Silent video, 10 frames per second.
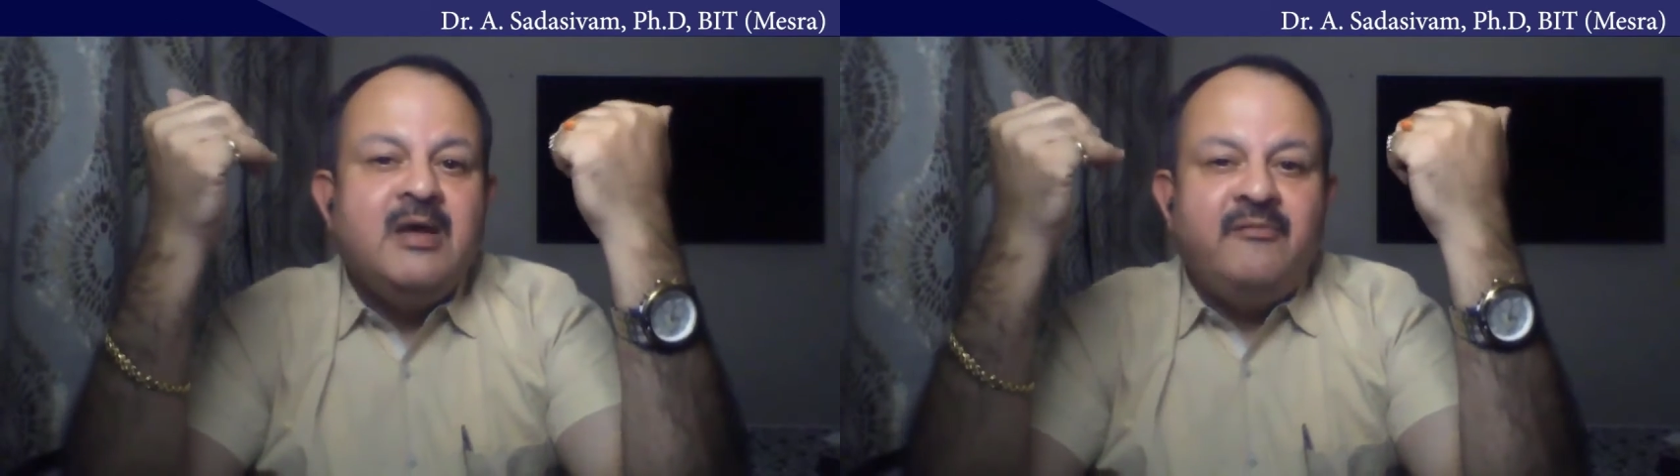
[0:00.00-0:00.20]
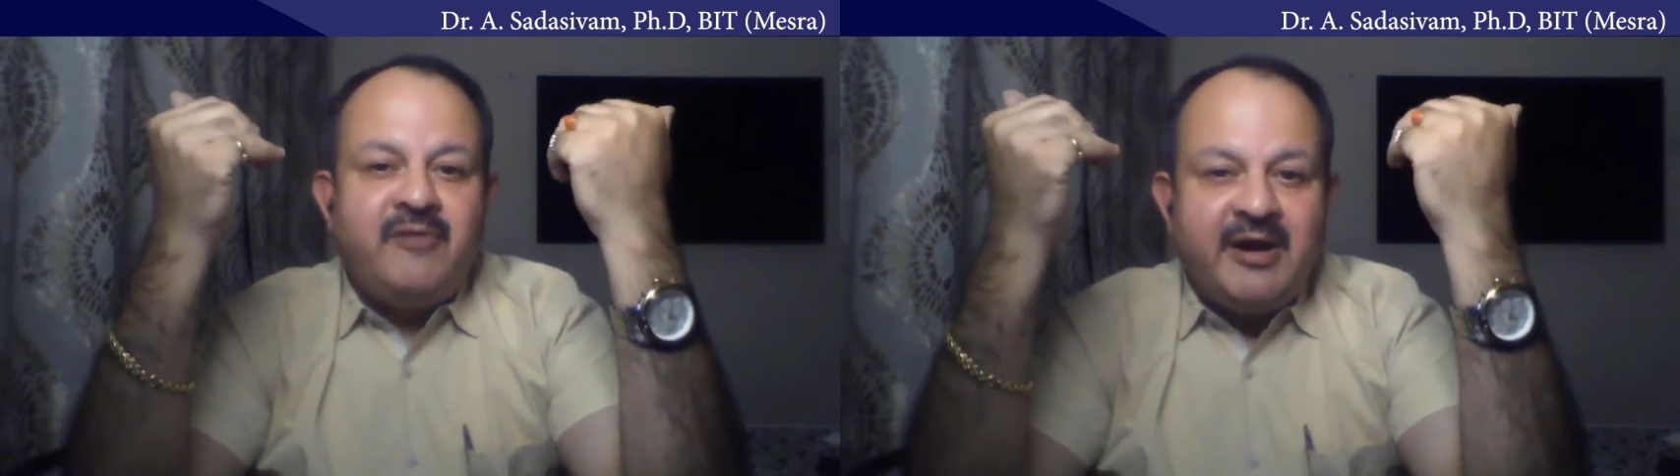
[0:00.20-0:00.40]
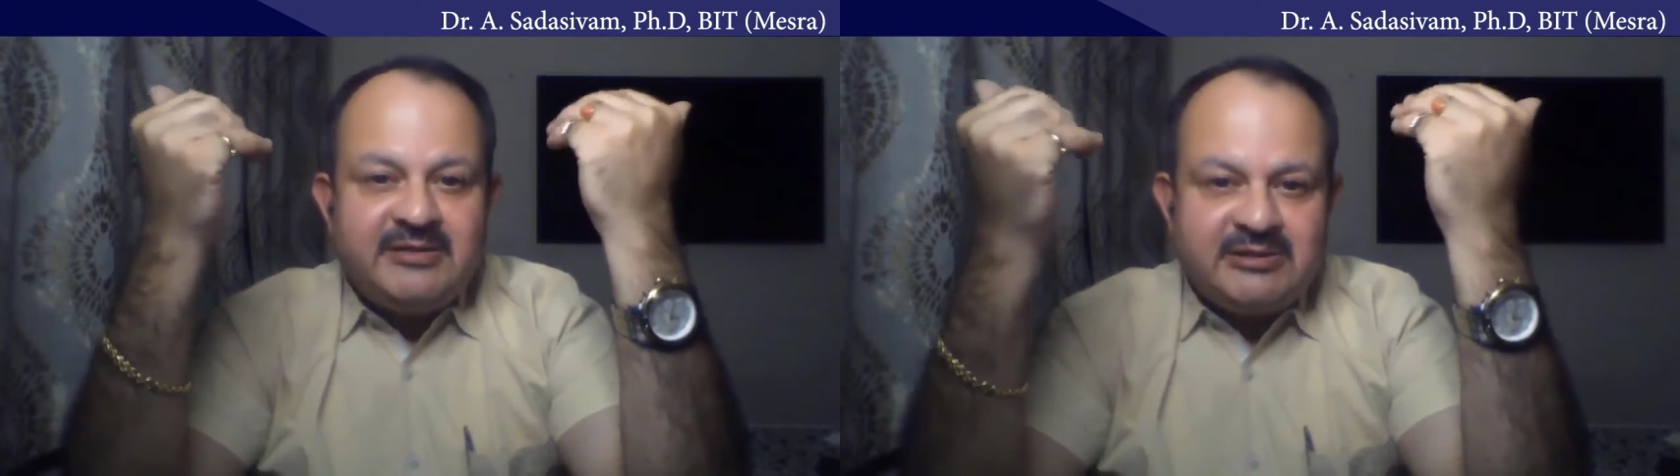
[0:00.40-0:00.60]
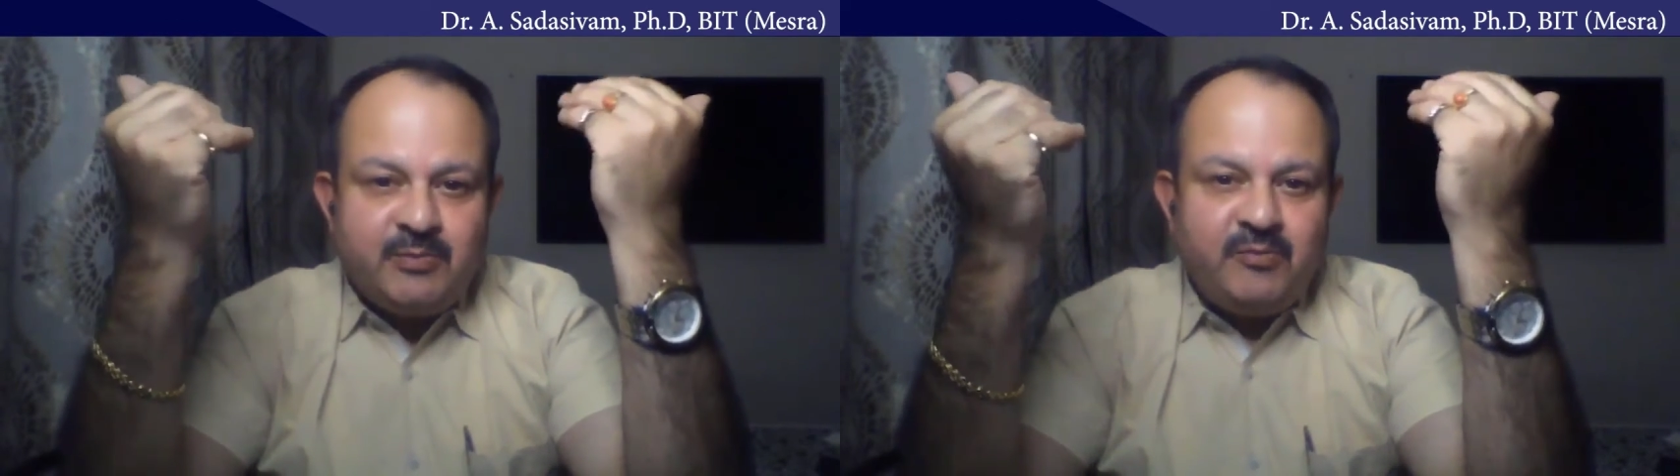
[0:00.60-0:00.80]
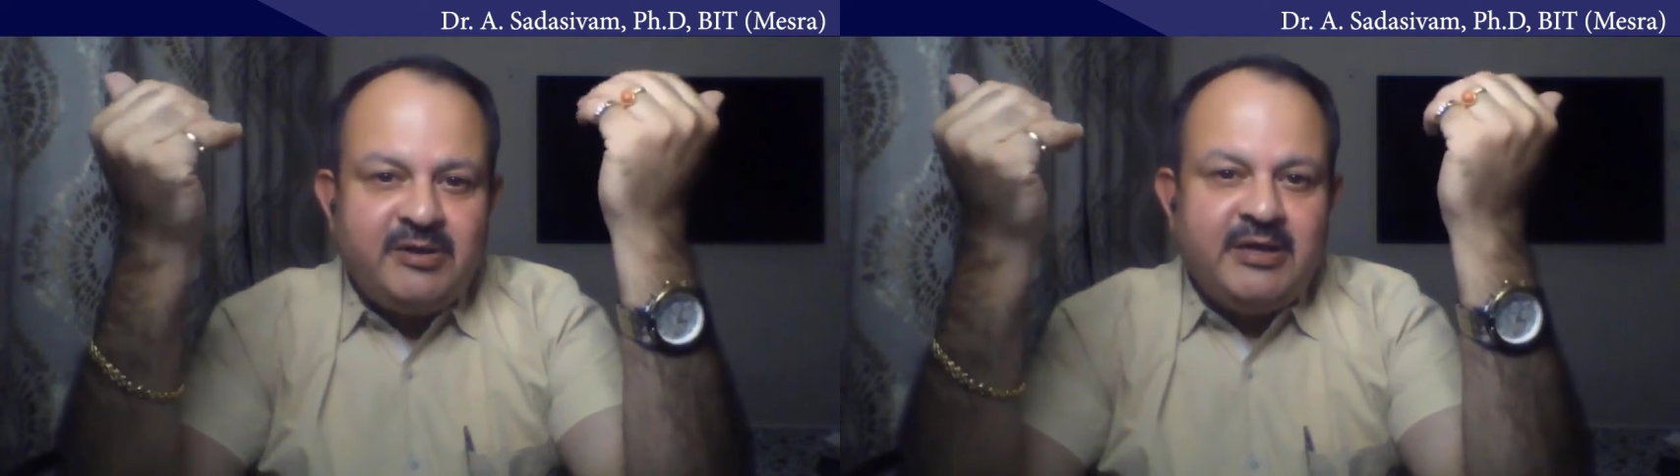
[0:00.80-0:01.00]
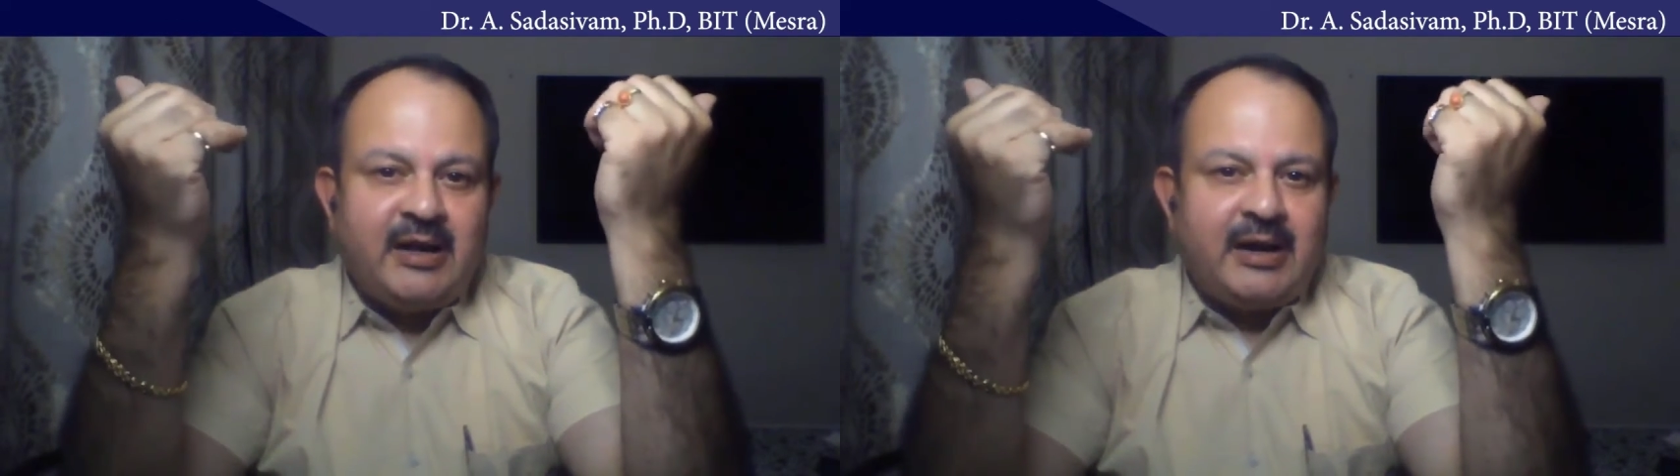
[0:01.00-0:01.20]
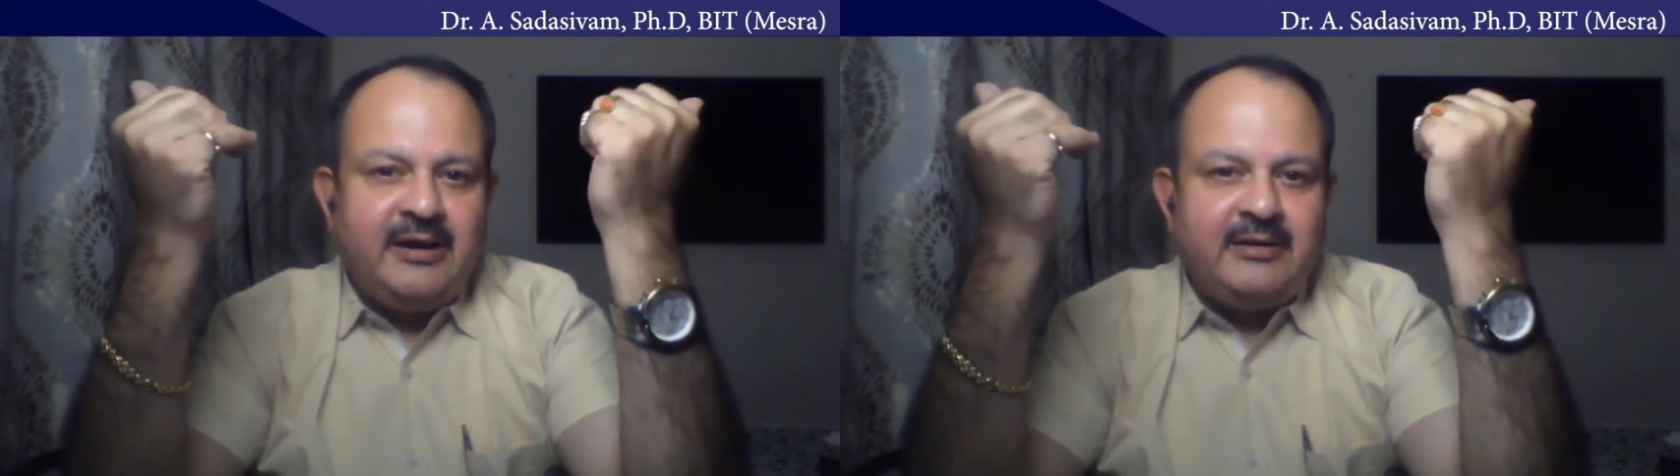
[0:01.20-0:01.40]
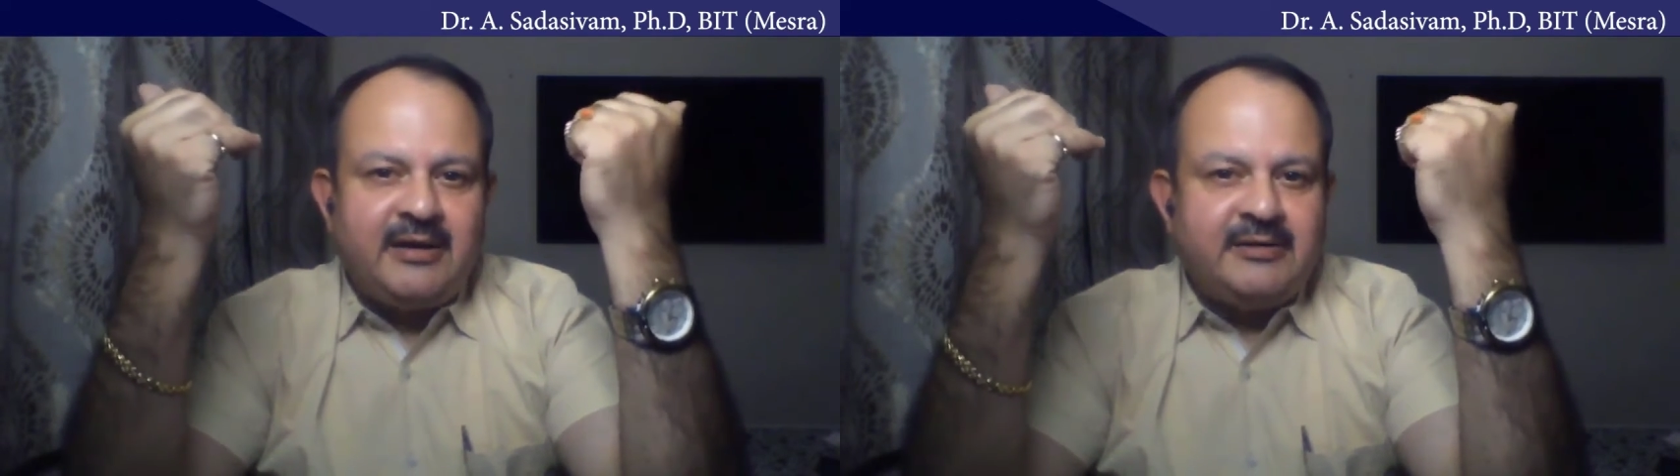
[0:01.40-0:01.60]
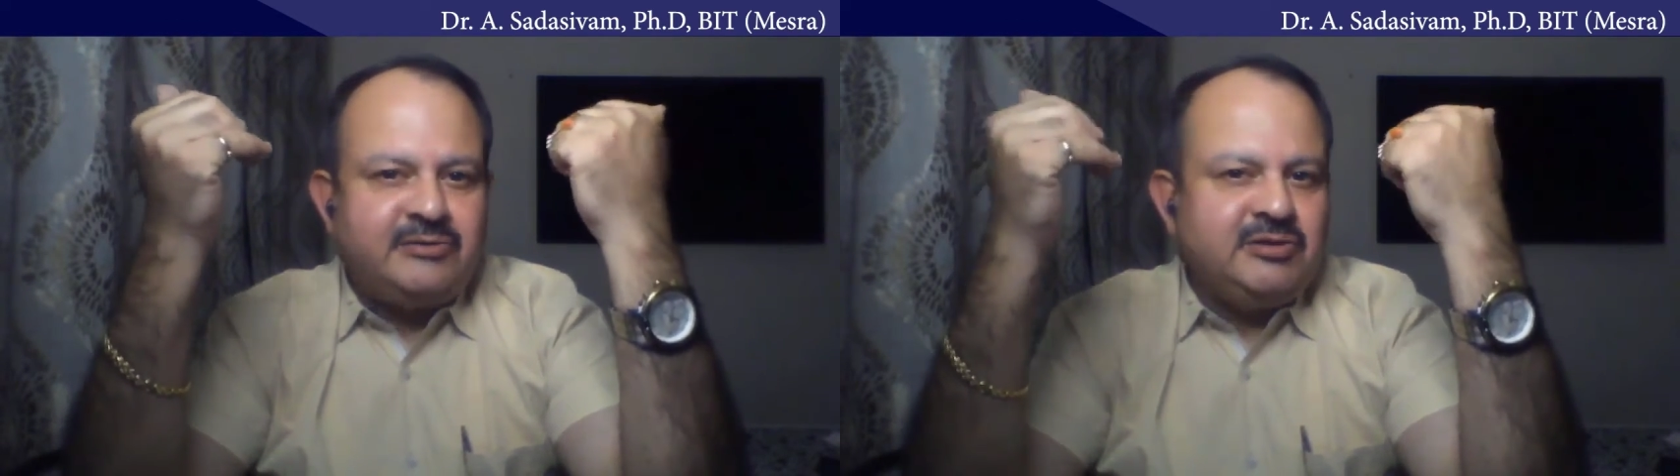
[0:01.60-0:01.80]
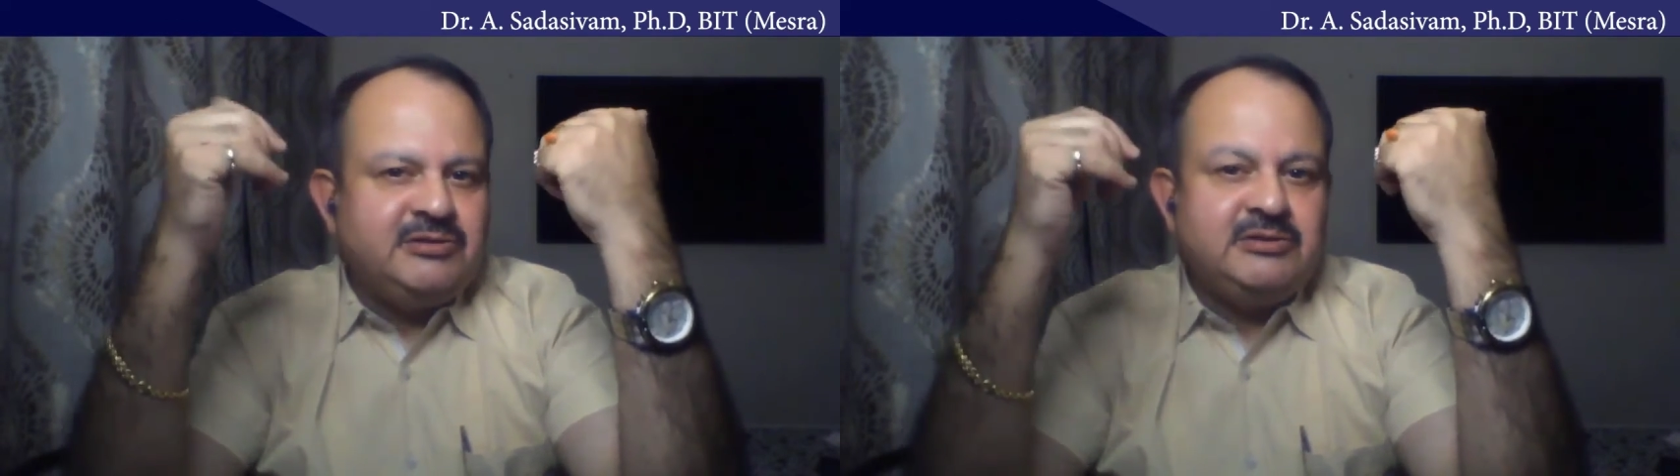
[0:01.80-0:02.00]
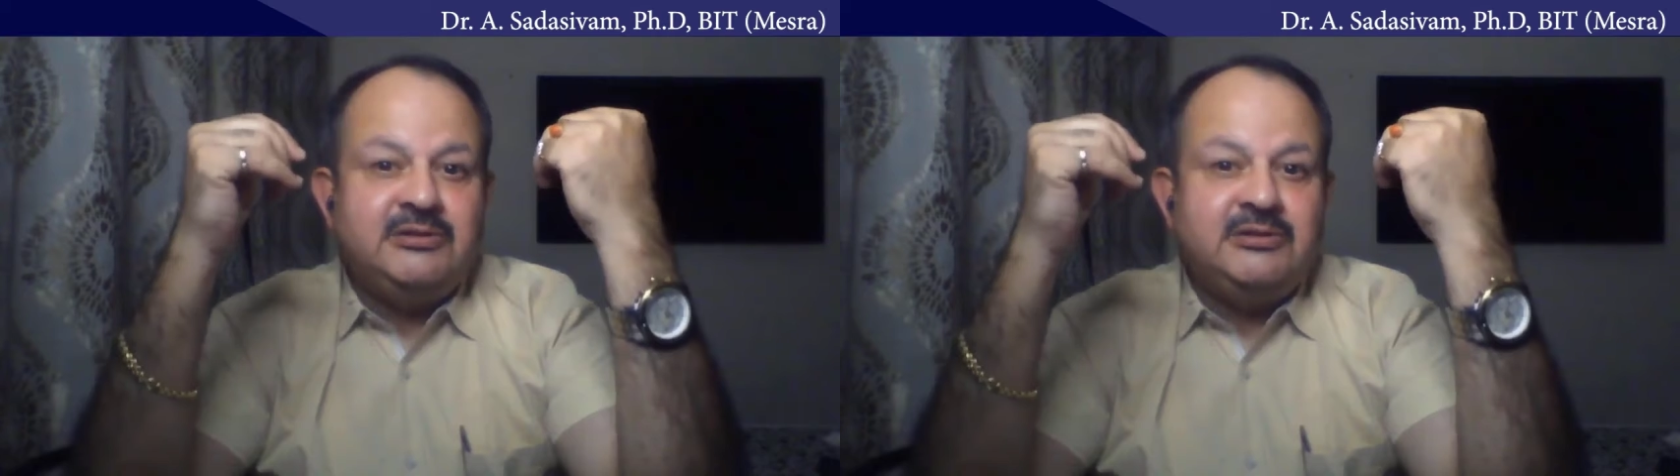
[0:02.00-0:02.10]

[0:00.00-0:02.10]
friendship with the allied countries,